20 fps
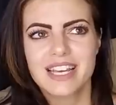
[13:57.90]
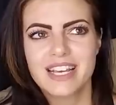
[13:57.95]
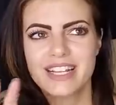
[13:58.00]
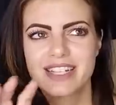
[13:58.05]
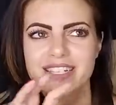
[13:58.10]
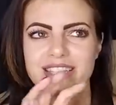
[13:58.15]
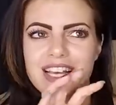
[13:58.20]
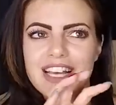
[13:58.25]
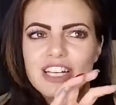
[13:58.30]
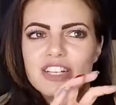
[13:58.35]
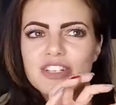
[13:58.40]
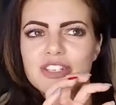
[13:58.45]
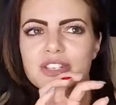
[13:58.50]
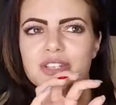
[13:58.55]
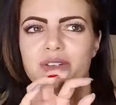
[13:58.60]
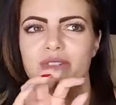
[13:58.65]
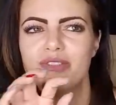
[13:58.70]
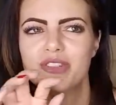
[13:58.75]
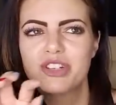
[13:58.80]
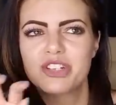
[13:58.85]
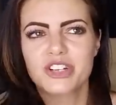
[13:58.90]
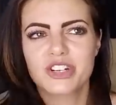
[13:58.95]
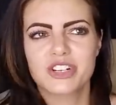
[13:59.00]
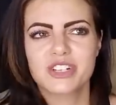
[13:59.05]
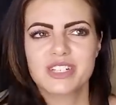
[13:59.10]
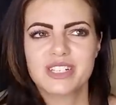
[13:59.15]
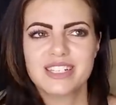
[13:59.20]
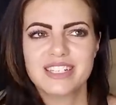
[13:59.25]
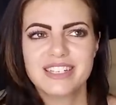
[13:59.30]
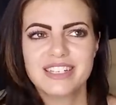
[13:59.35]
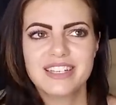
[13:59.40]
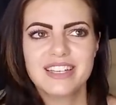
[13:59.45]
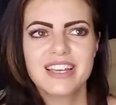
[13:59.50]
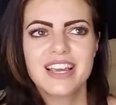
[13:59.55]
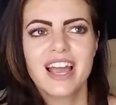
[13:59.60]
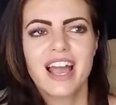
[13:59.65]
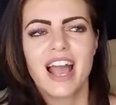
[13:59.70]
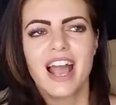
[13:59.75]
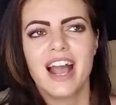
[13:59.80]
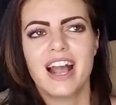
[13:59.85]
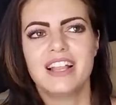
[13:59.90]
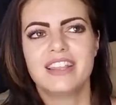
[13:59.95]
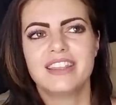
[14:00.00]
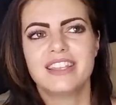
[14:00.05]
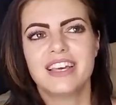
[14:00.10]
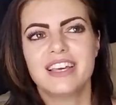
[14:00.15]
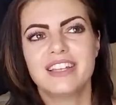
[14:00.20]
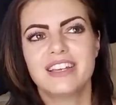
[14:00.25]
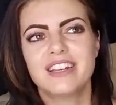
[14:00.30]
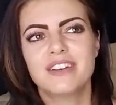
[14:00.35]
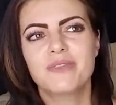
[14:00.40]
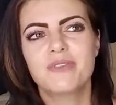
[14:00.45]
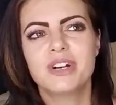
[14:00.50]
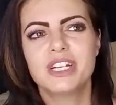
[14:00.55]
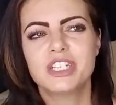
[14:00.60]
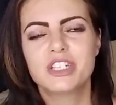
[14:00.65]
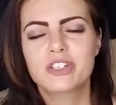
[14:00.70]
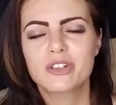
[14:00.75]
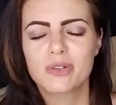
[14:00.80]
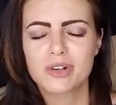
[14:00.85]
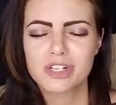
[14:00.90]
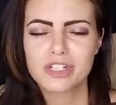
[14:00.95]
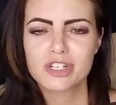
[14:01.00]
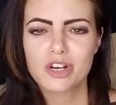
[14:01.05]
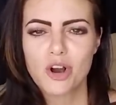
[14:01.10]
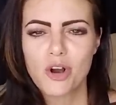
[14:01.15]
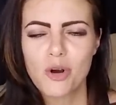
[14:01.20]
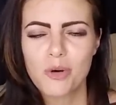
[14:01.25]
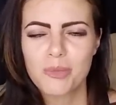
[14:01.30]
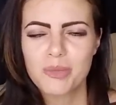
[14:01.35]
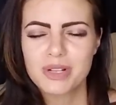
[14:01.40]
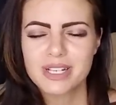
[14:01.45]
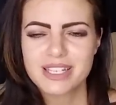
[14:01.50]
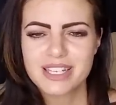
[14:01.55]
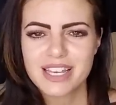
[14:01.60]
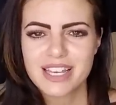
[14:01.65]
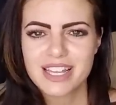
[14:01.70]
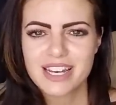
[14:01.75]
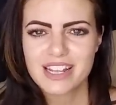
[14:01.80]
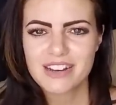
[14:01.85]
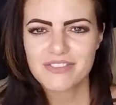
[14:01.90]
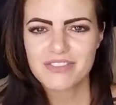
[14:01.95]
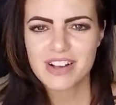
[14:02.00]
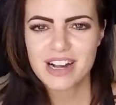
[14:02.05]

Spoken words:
it said to Jersey, and then when George opened it and